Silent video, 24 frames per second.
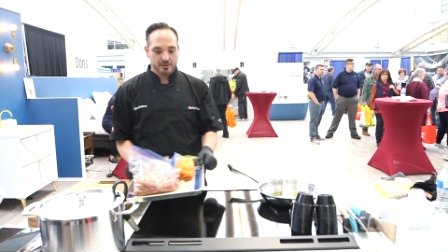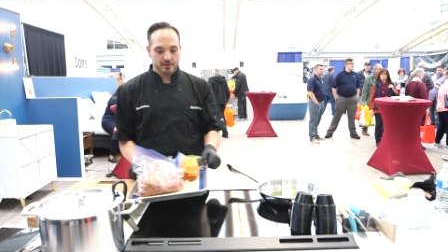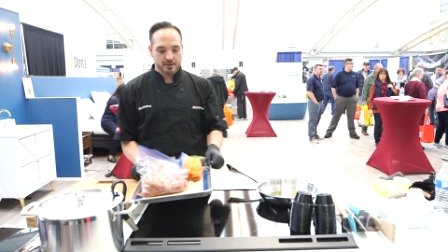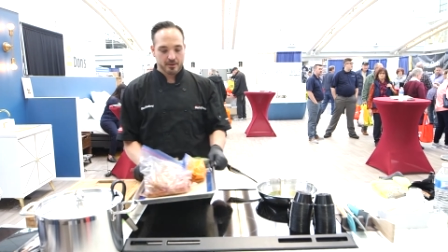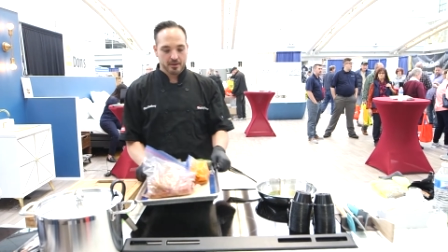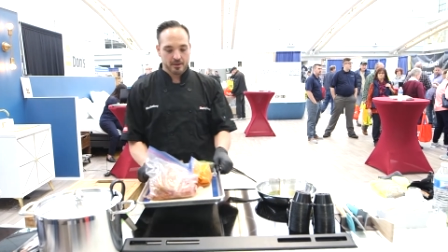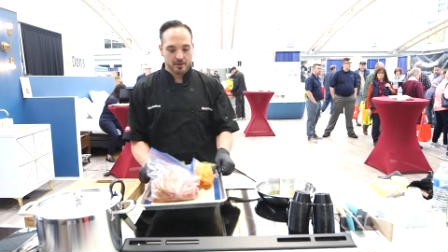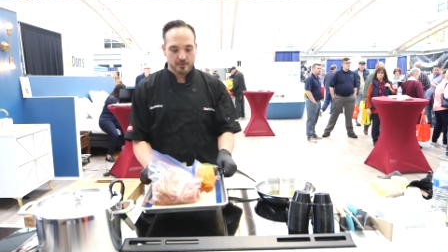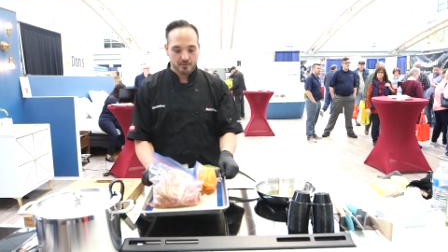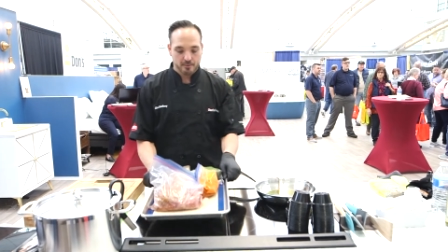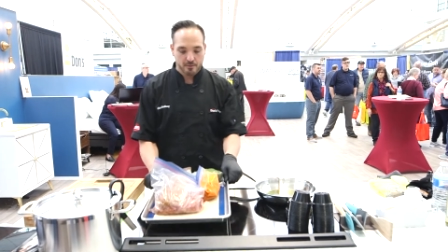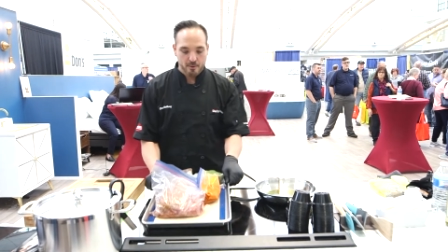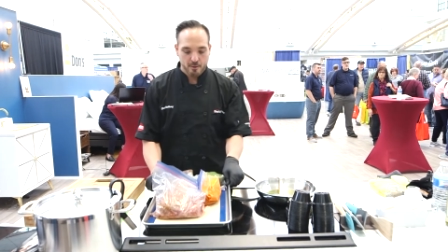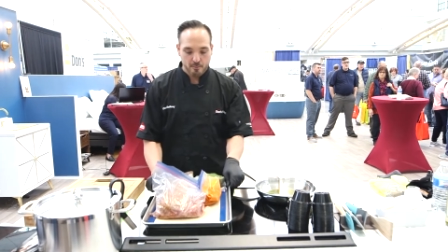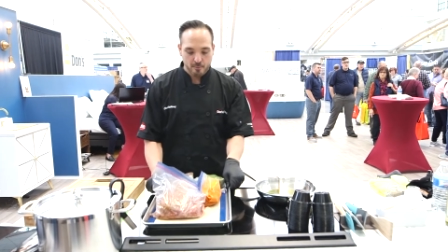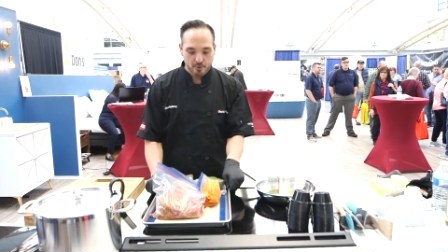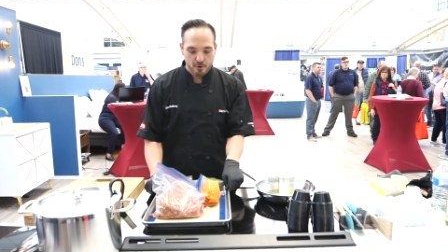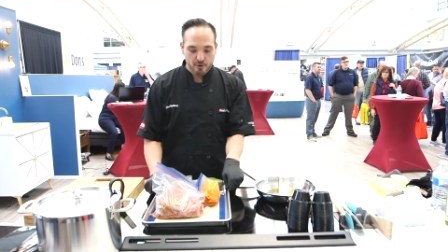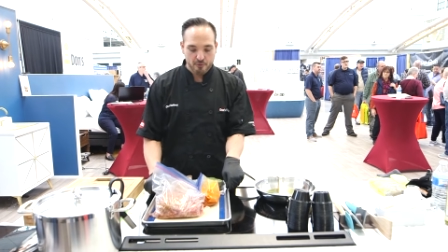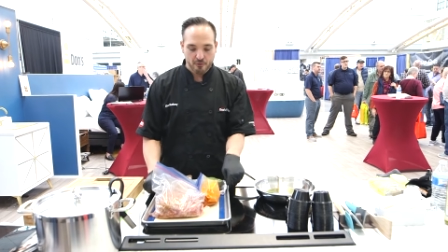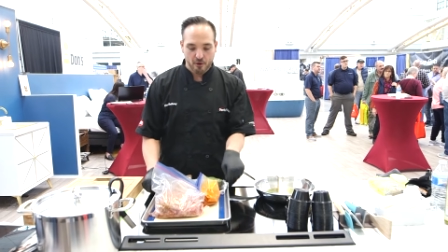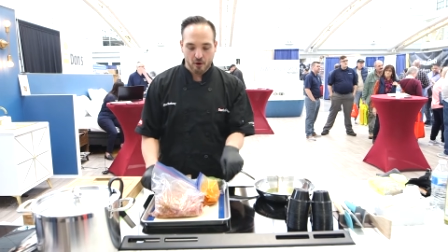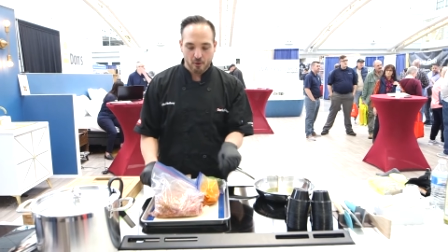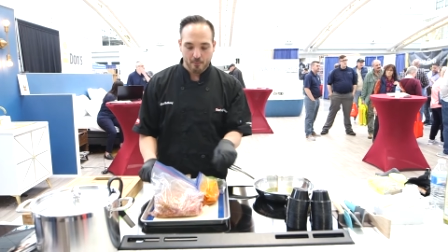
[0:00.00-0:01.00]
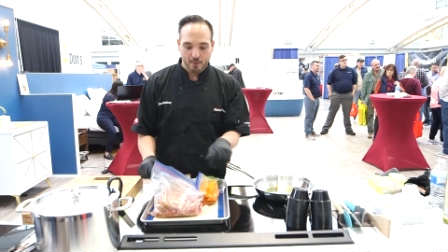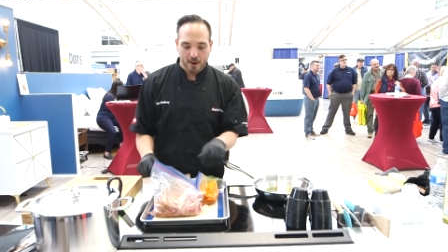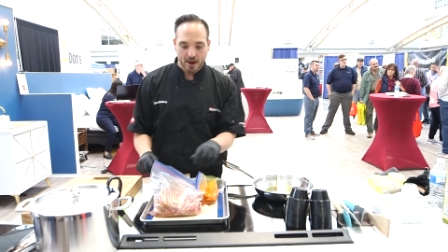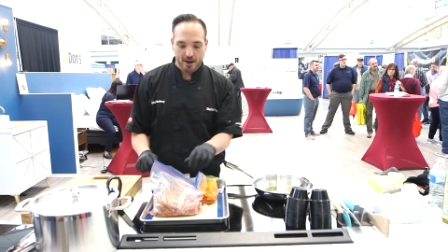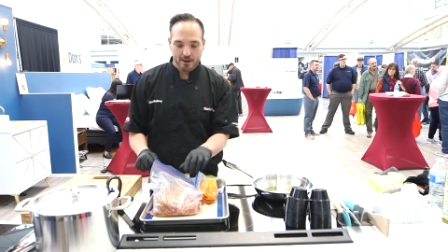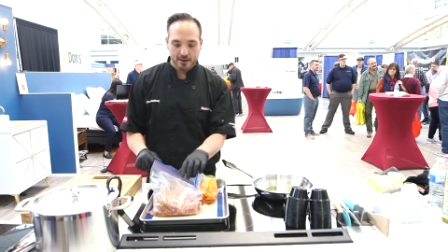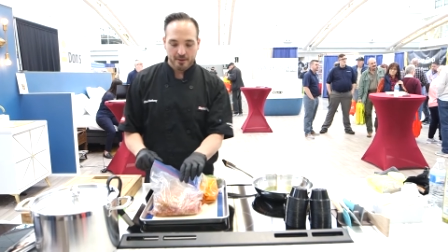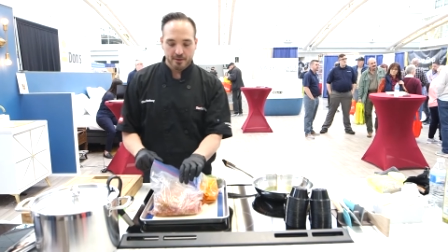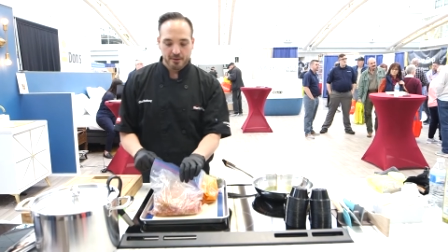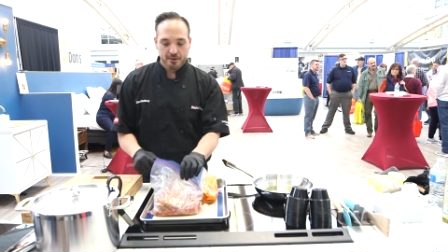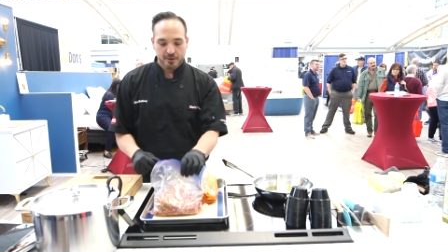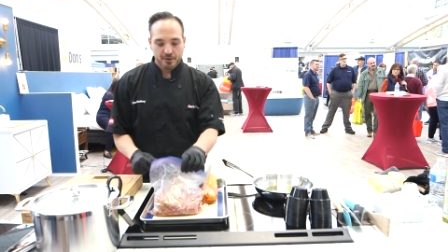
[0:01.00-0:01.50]
You know, let me move all my
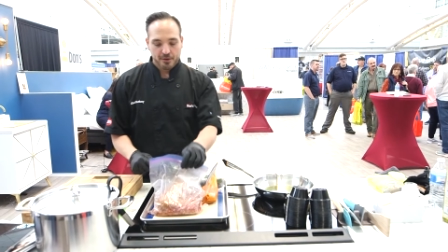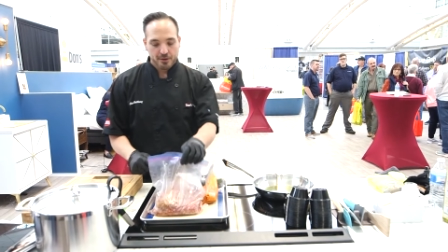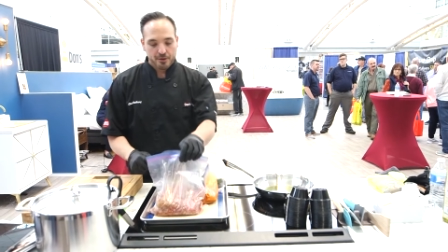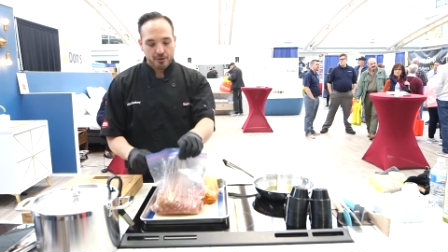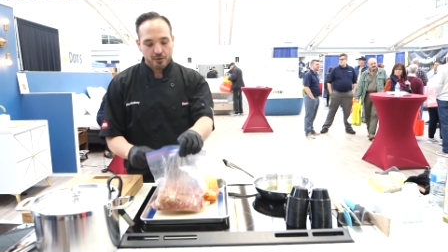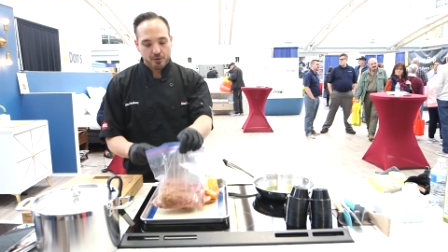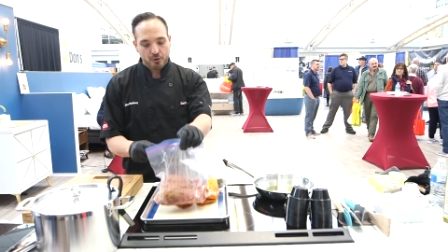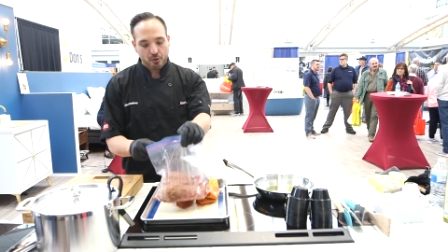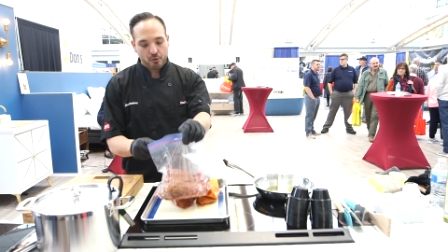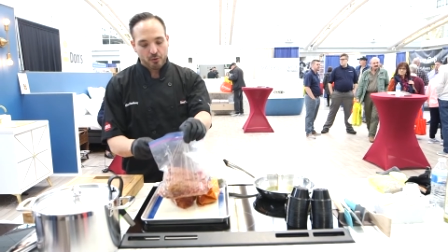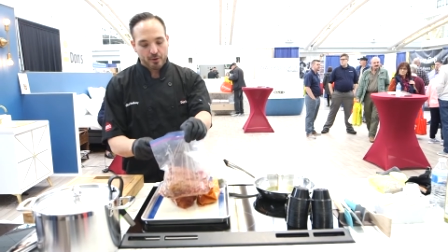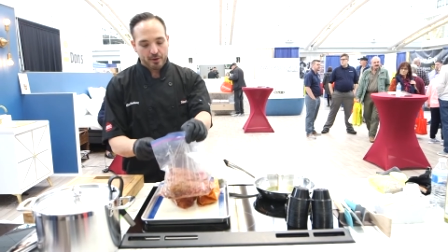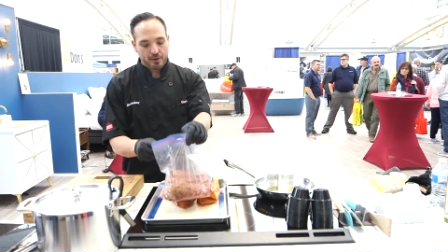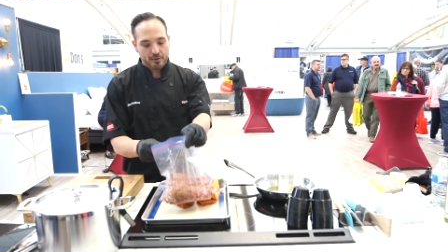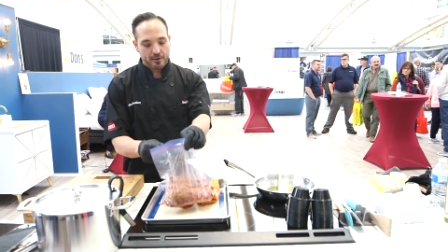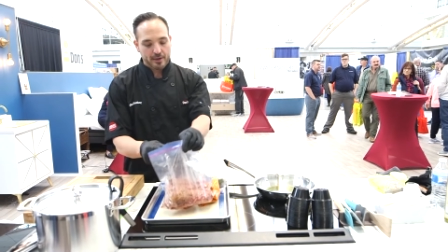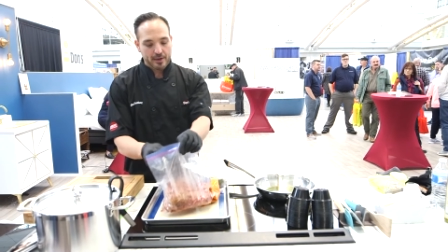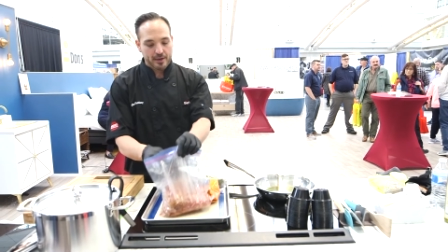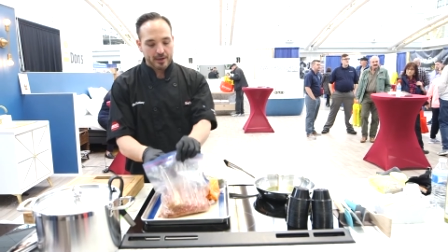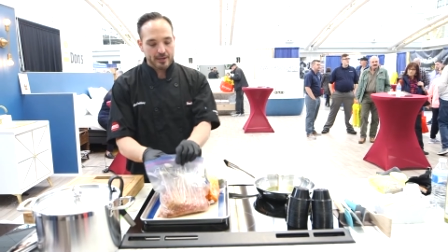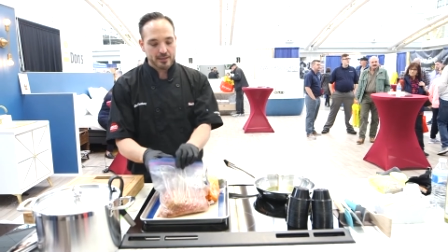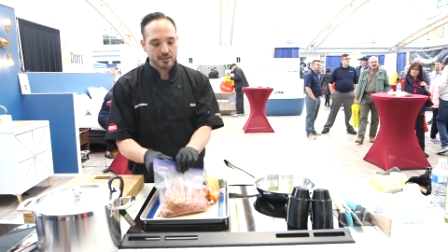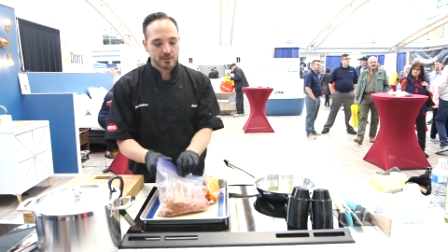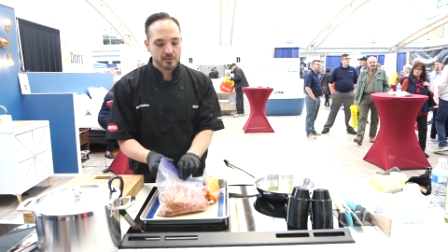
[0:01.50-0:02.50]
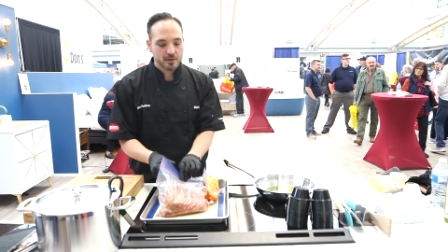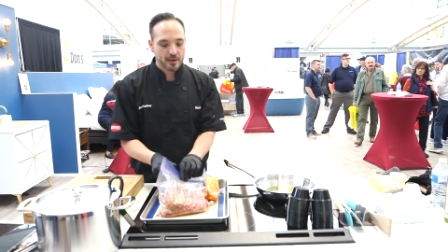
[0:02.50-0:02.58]
cool ingredients.